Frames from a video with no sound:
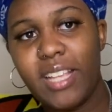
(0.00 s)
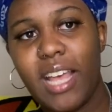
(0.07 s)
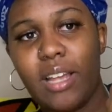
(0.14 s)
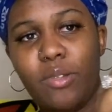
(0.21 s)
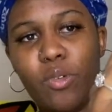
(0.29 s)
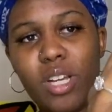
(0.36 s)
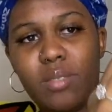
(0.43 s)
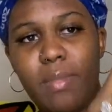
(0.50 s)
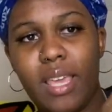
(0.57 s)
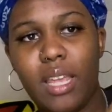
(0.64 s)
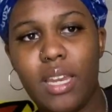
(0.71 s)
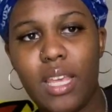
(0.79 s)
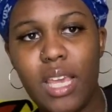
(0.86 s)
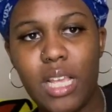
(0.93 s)
I was
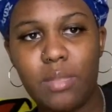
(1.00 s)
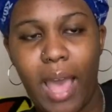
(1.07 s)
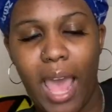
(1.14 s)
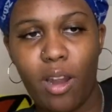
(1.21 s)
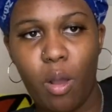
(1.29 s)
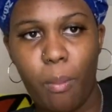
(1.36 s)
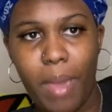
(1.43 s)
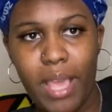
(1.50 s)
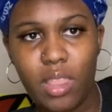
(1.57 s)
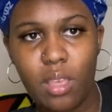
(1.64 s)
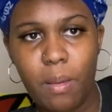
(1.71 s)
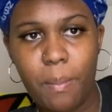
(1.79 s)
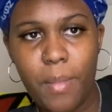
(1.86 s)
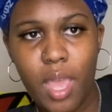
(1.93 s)
making these, but I don't make
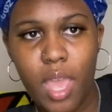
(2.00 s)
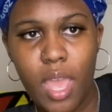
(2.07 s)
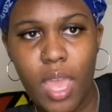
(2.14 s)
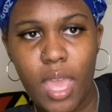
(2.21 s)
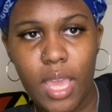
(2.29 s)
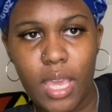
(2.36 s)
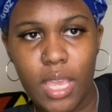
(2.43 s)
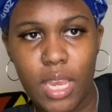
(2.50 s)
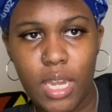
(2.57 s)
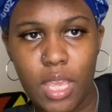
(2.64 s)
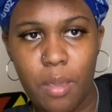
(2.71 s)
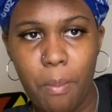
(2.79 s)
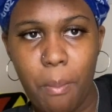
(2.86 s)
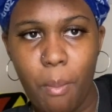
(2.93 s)
them
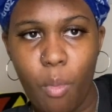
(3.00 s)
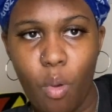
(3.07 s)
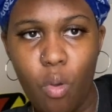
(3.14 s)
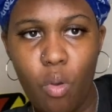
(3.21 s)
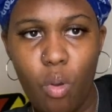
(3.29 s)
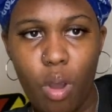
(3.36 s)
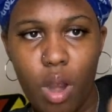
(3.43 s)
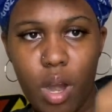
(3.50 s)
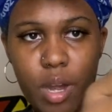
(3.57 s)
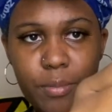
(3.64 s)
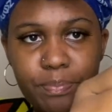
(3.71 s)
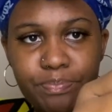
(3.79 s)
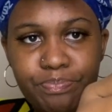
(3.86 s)
anymore.